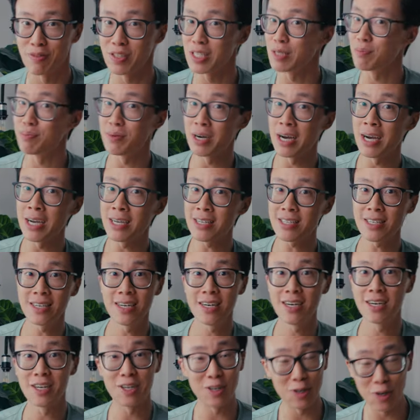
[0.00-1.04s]
If it's the bride,
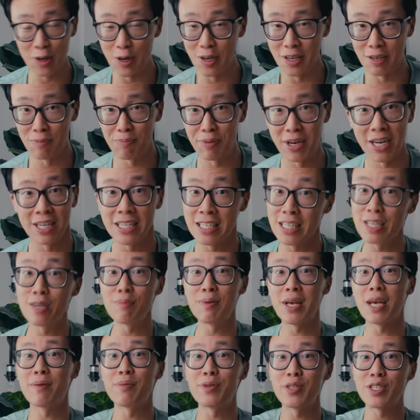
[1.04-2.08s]
good. But I need
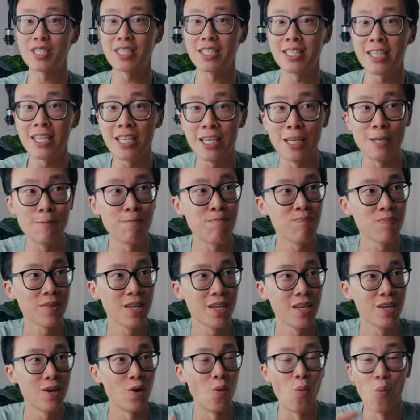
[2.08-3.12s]
to be able to see
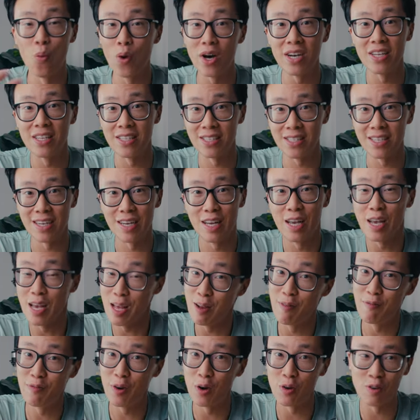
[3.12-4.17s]
what is
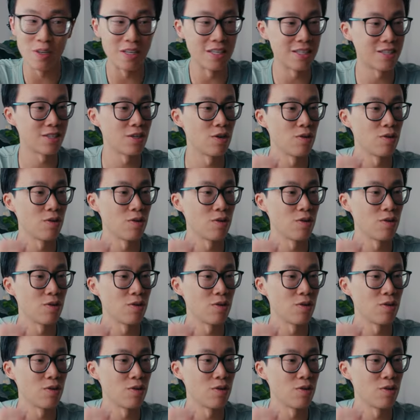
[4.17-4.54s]
in focus.